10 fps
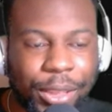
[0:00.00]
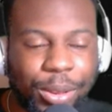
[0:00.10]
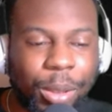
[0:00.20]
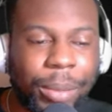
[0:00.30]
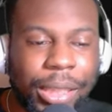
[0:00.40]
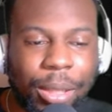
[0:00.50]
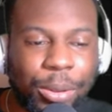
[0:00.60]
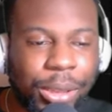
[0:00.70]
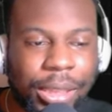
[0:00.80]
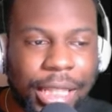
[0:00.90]
There's so many
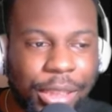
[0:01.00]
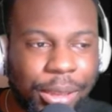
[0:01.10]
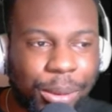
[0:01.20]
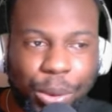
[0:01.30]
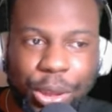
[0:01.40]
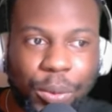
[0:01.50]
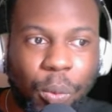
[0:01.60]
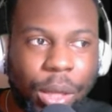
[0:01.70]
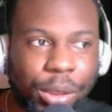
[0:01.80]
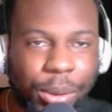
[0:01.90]
coaches that just were just
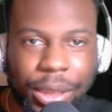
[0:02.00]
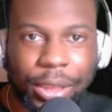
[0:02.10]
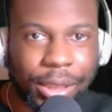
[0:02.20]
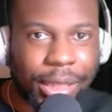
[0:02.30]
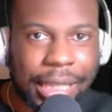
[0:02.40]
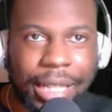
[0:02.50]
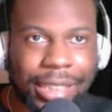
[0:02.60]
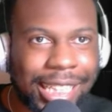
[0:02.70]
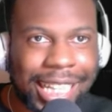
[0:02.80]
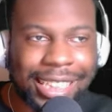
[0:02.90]
1 or 2 years and they're gone because
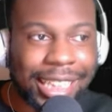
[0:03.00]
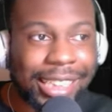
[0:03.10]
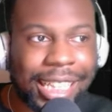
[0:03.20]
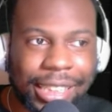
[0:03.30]
they can't take that.